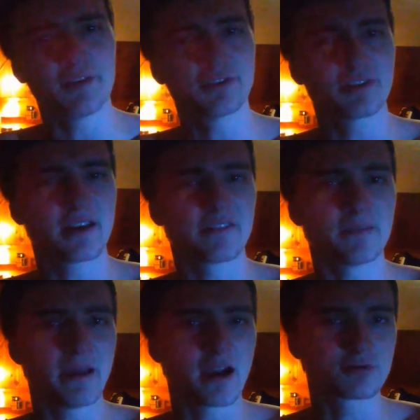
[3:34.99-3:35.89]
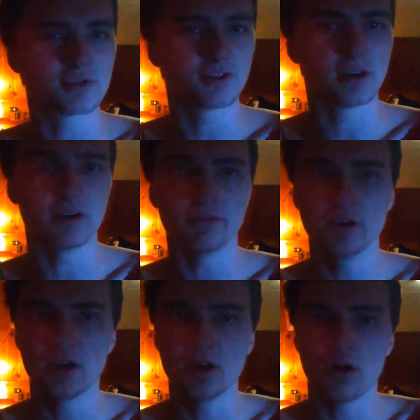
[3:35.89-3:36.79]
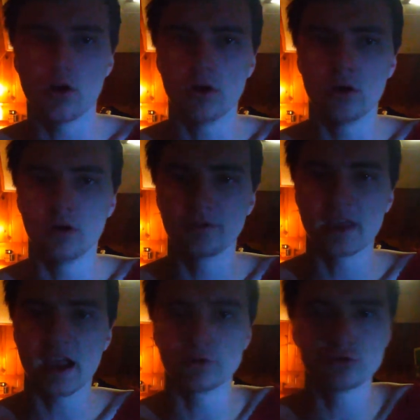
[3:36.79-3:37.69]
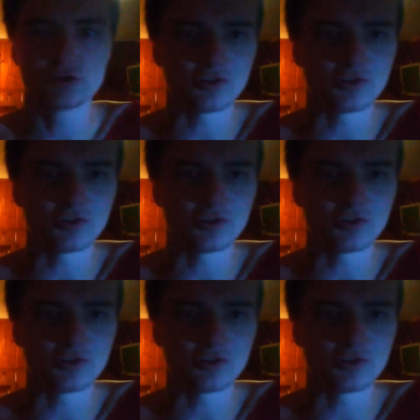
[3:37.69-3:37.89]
outside of the boundaries of, oh yeah, you're